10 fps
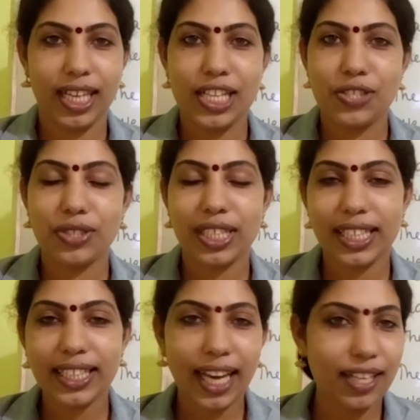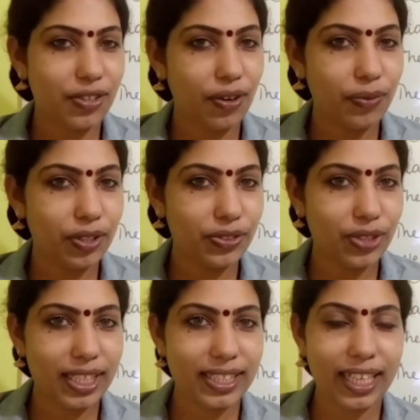So children, that's all for
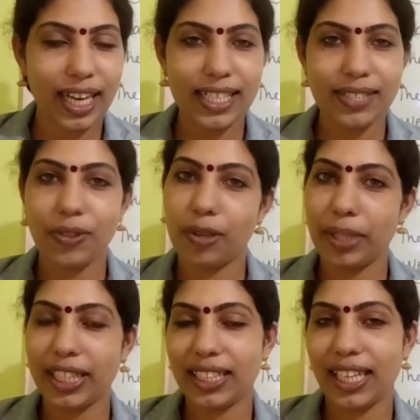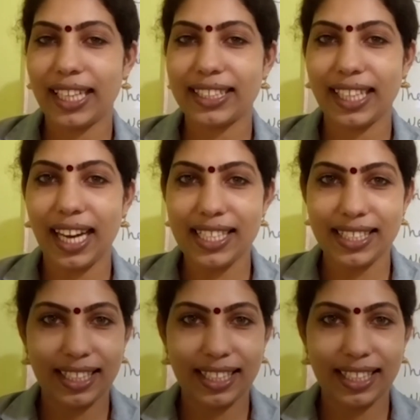today's class. We'll meet in the next class.